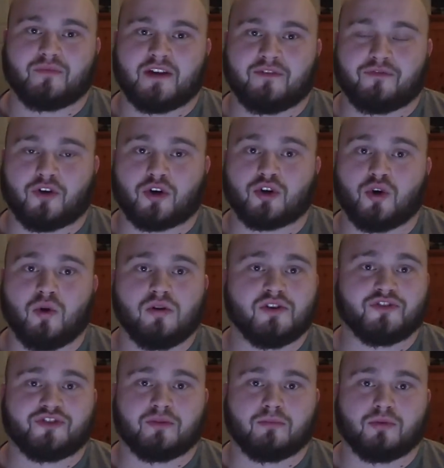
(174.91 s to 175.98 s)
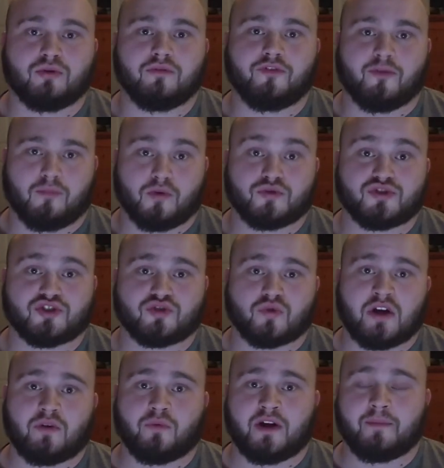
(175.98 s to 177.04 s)
if our goal is to move the most
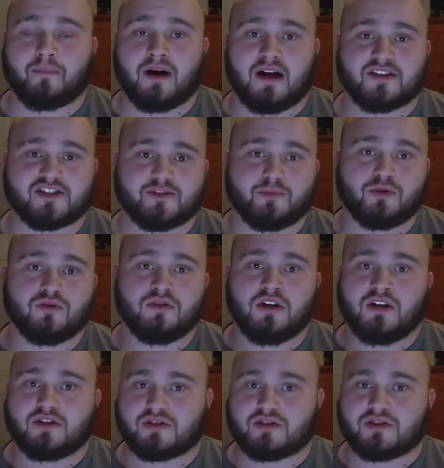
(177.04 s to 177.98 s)
straight weight possible,